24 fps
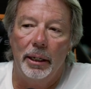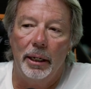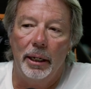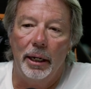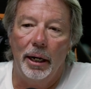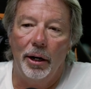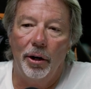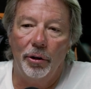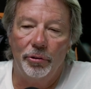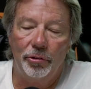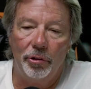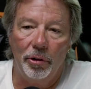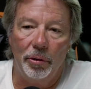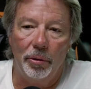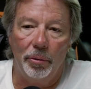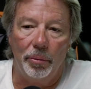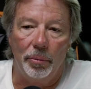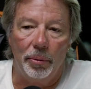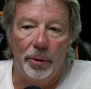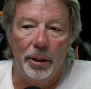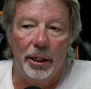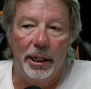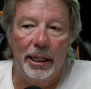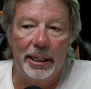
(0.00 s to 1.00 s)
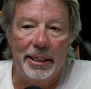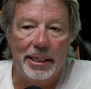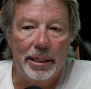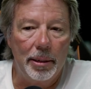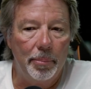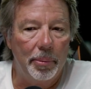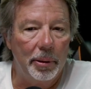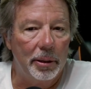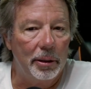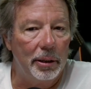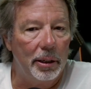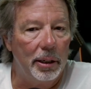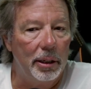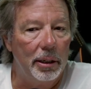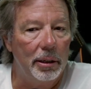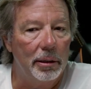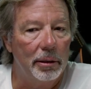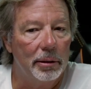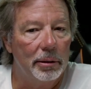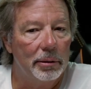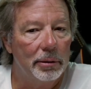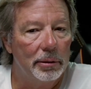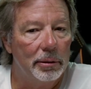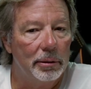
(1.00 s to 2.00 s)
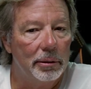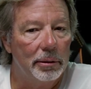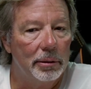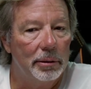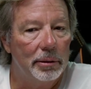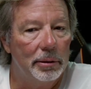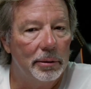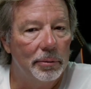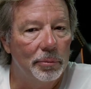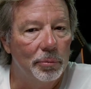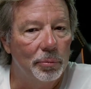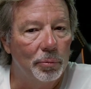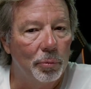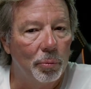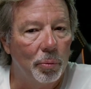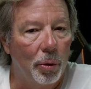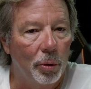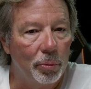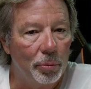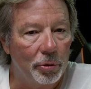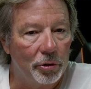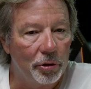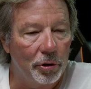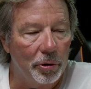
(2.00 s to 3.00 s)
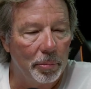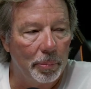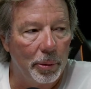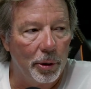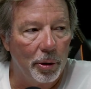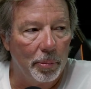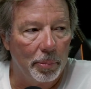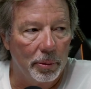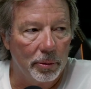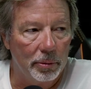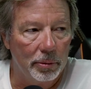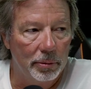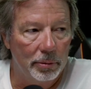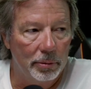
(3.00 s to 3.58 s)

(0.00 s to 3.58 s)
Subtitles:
Also, it typically won't turn purple.